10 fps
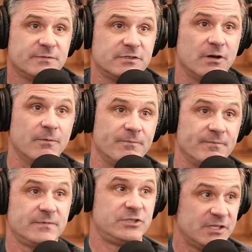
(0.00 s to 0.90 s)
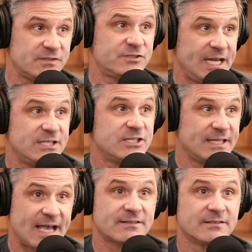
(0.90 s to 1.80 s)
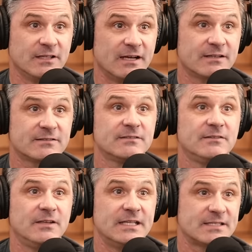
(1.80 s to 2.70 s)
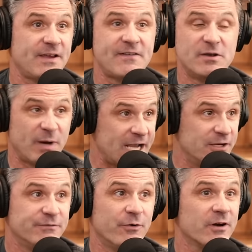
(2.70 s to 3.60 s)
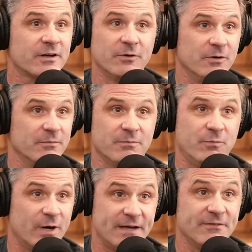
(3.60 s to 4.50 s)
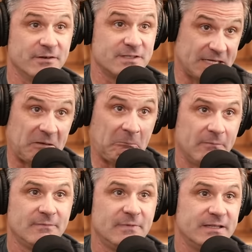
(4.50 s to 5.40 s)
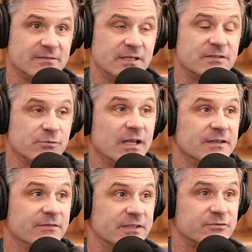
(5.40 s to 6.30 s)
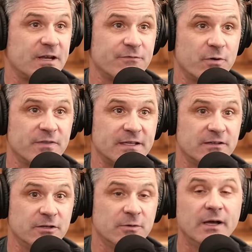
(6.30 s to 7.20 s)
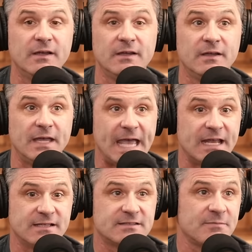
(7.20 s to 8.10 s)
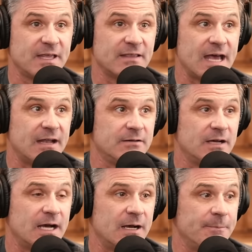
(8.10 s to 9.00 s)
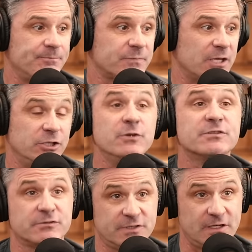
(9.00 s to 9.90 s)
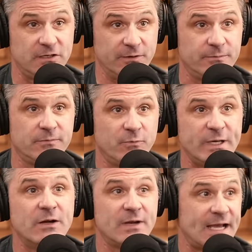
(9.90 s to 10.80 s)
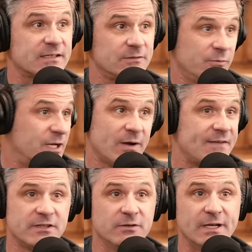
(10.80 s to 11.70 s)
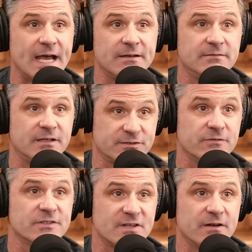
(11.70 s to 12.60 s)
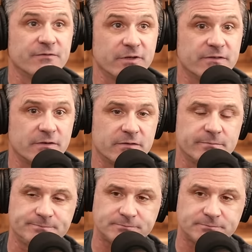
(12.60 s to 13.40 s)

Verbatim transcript: So just changing the axle lugs instead of having to buy a new fork or whatever, it's like it's it's a relatively straightforward thing to do, and it's something that um, users can do. We don't have we don't have to do it at a service center, for instance.